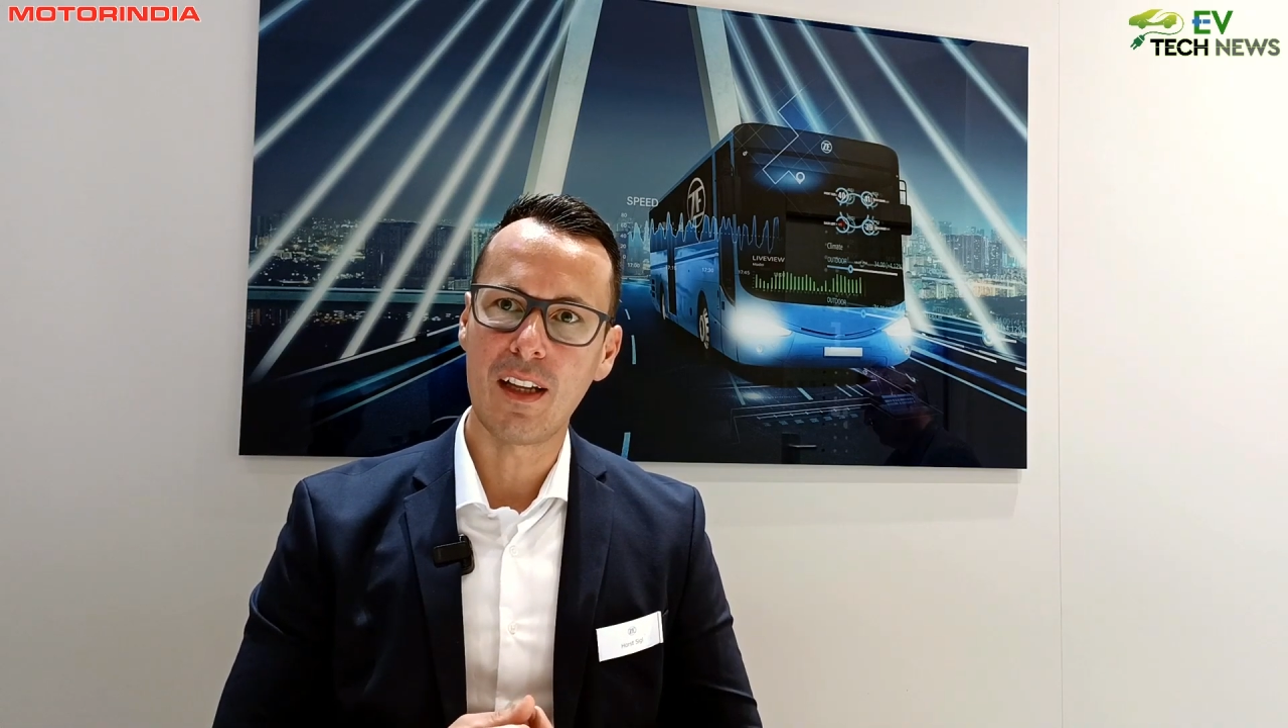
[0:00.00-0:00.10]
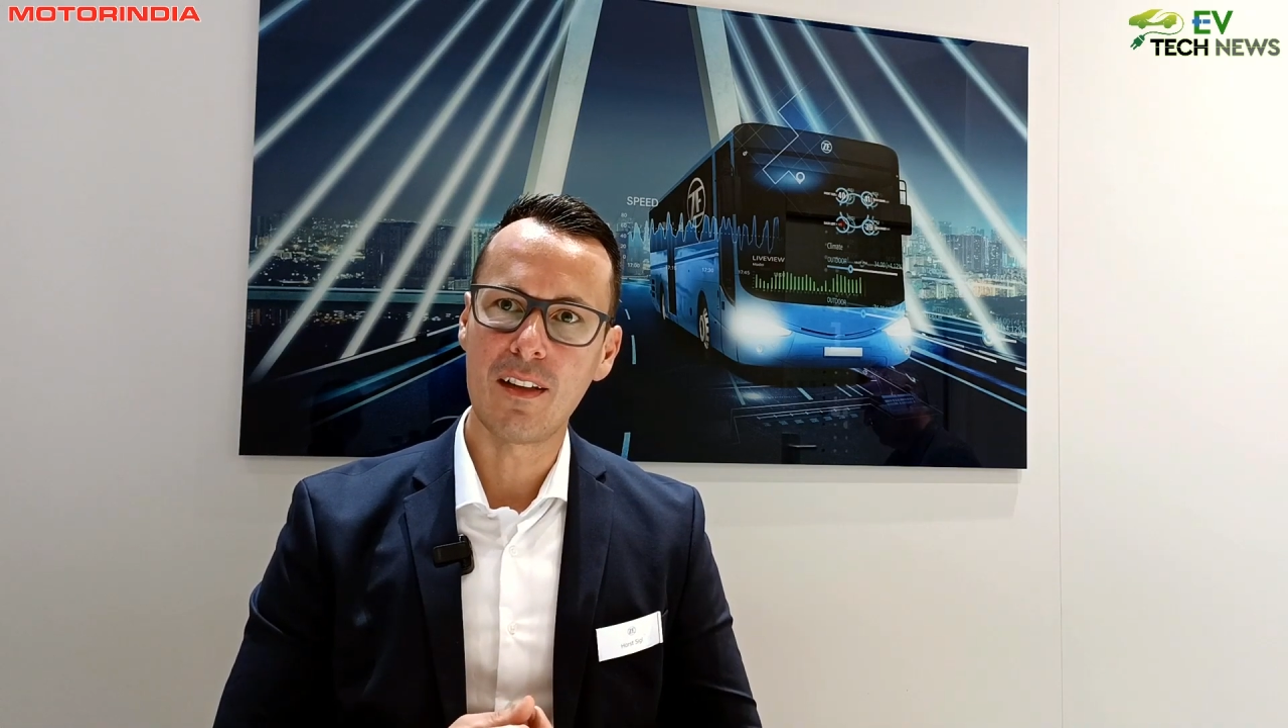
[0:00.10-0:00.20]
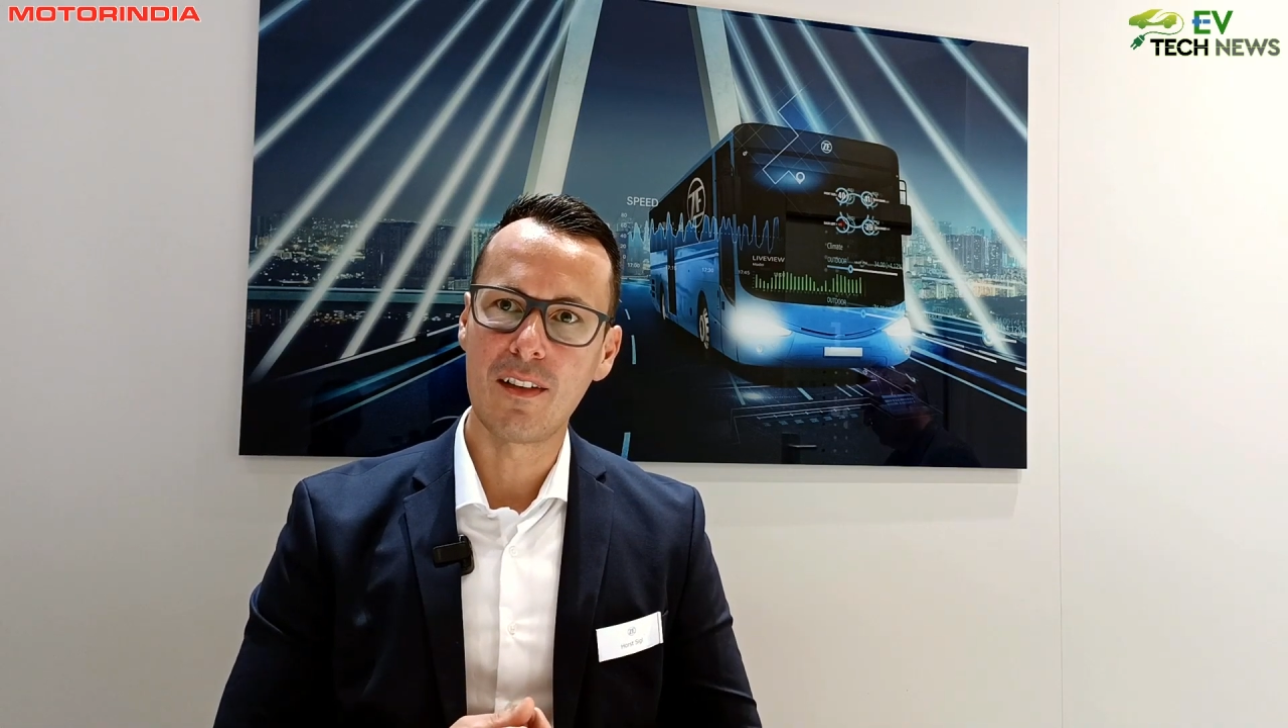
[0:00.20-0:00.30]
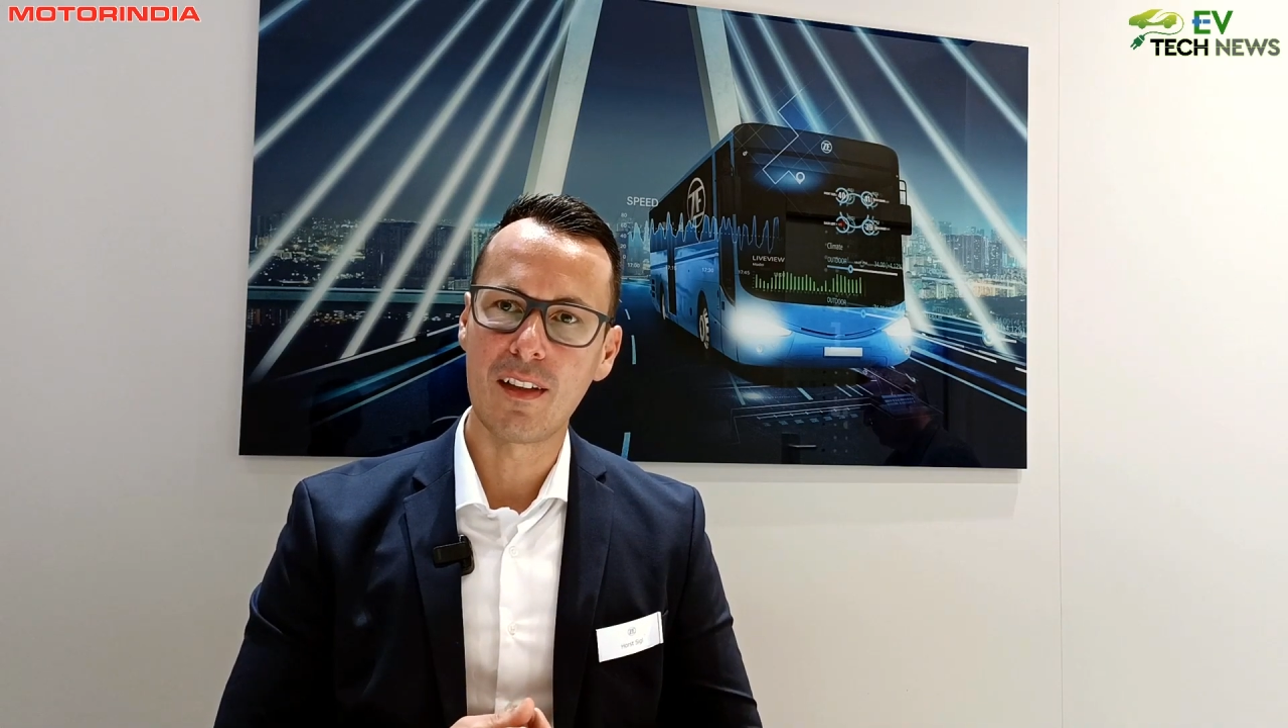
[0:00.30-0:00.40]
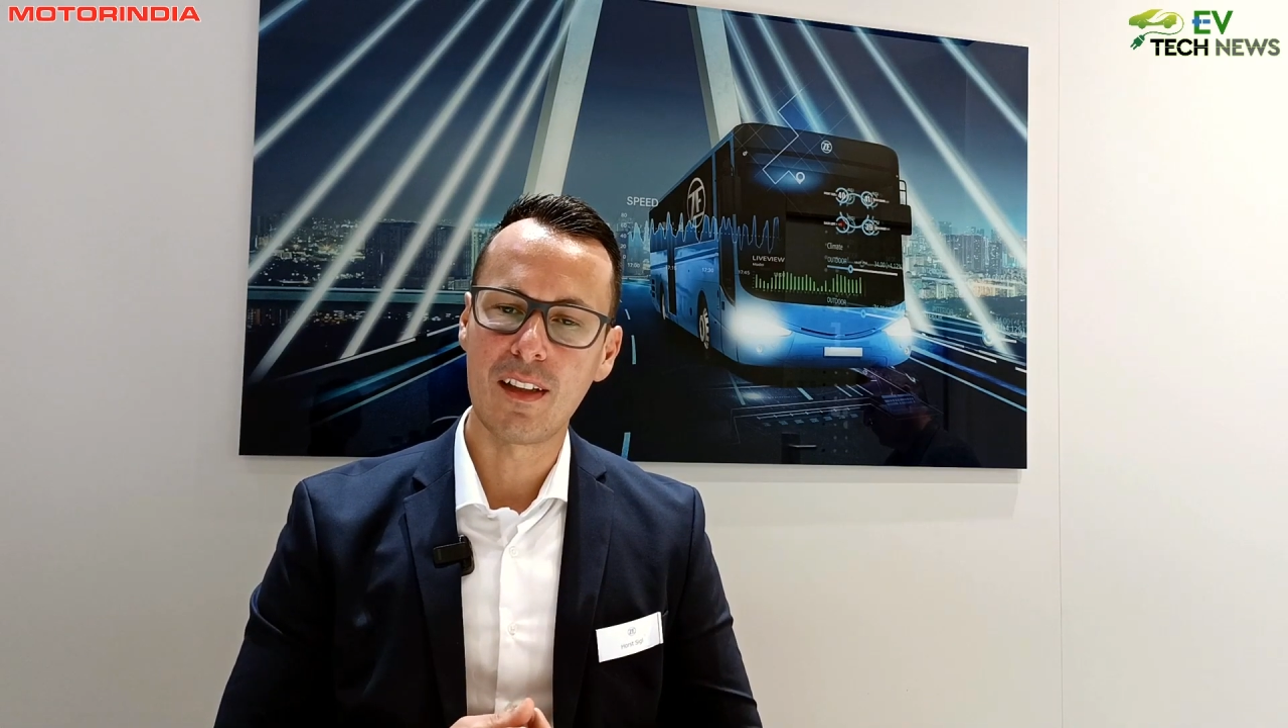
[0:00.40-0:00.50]

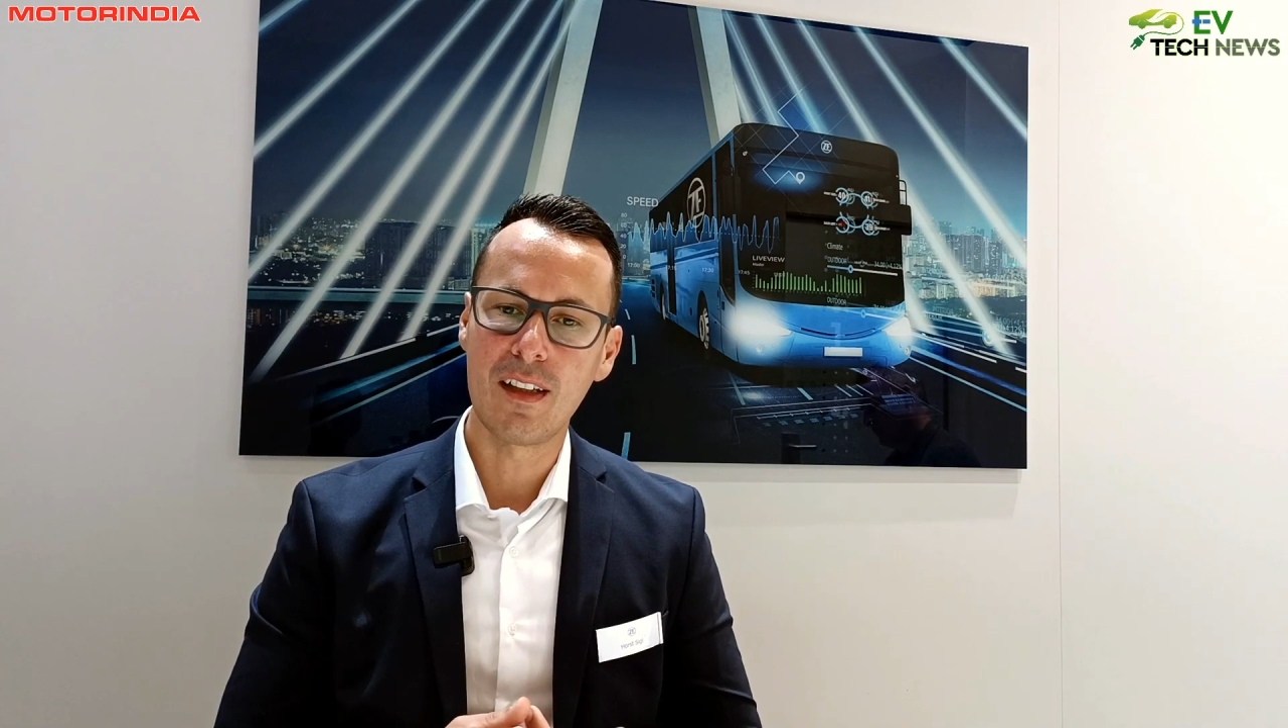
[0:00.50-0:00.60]
and